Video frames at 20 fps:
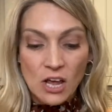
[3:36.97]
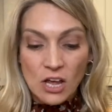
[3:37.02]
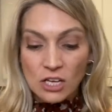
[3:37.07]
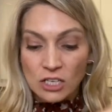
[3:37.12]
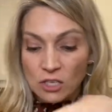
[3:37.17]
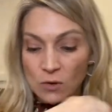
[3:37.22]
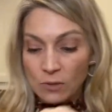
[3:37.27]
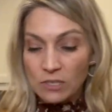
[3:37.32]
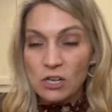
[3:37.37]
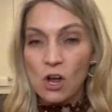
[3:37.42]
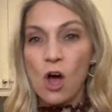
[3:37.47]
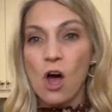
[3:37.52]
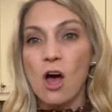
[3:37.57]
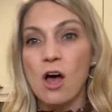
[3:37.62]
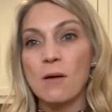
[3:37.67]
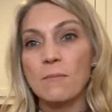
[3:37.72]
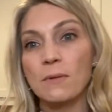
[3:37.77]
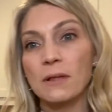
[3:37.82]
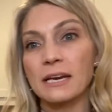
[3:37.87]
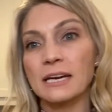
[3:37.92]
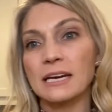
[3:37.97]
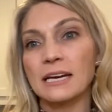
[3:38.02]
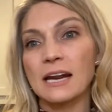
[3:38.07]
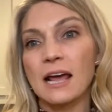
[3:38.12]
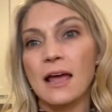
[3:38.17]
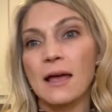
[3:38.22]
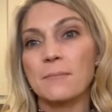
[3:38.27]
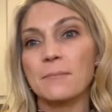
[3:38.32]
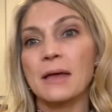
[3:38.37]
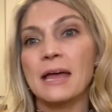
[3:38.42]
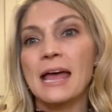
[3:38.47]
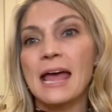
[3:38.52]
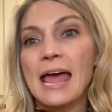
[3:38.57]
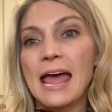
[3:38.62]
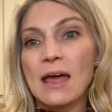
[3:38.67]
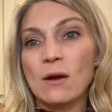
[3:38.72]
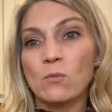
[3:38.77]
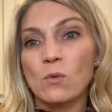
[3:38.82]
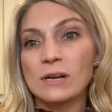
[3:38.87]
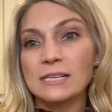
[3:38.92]
So it's all blended up,
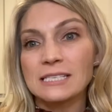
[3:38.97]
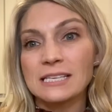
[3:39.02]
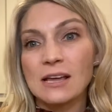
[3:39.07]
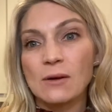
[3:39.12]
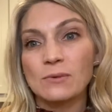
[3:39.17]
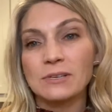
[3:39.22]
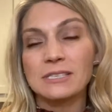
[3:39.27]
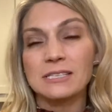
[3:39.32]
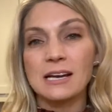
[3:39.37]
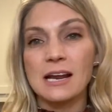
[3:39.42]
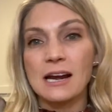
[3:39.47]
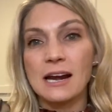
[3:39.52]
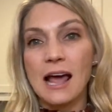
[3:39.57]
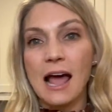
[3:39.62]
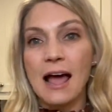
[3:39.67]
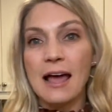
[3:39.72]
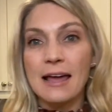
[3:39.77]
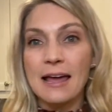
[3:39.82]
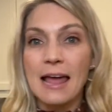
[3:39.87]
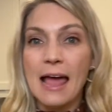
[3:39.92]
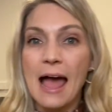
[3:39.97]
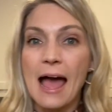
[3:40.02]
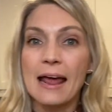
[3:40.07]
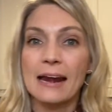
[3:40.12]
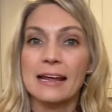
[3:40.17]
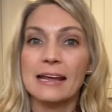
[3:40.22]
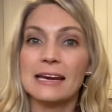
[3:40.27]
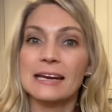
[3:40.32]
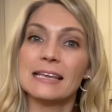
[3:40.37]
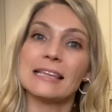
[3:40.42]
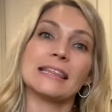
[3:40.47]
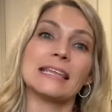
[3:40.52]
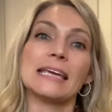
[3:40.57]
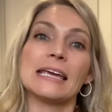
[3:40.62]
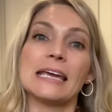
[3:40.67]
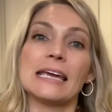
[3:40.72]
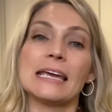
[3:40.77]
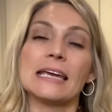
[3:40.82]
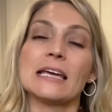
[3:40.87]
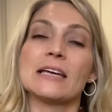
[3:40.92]
and once that was done, I added
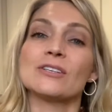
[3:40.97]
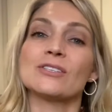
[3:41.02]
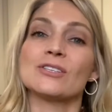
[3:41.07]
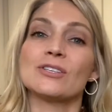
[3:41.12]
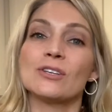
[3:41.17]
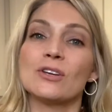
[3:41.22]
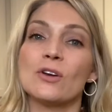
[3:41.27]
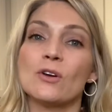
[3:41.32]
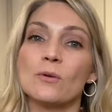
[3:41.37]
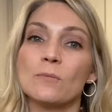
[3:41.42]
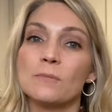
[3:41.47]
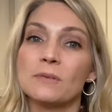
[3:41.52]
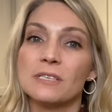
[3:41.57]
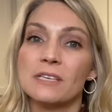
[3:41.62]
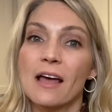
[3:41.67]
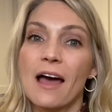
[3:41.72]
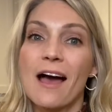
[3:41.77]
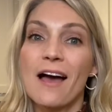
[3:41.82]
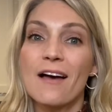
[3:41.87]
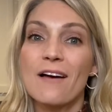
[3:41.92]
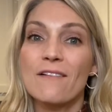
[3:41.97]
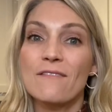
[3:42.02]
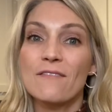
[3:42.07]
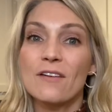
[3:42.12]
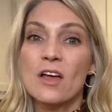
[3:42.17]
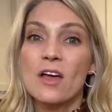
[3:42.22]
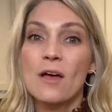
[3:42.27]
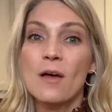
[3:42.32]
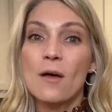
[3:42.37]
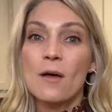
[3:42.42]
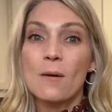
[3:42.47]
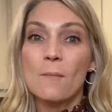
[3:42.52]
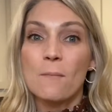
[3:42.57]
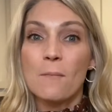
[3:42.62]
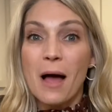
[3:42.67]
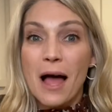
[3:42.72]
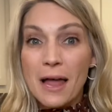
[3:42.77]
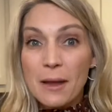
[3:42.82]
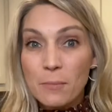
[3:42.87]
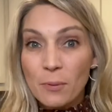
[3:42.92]
the scoops of
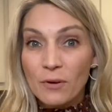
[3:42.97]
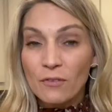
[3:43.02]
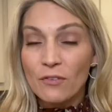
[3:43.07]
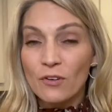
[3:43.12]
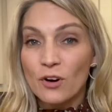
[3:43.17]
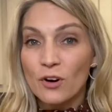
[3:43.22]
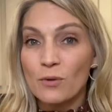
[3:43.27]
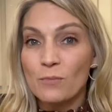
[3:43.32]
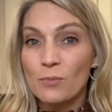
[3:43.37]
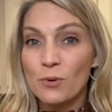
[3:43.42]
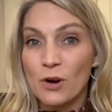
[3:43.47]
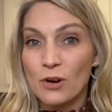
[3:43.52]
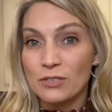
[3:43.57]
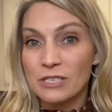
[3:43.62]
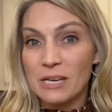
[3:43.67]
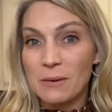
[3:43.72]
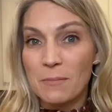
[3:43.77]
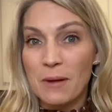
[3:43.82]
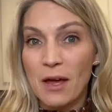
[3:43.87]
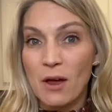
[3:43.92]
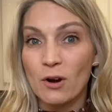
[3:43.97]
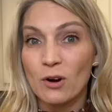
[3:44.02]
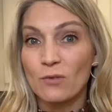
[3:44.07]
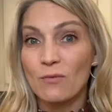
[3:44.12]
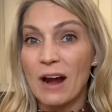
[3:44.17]
my preferred protein powder.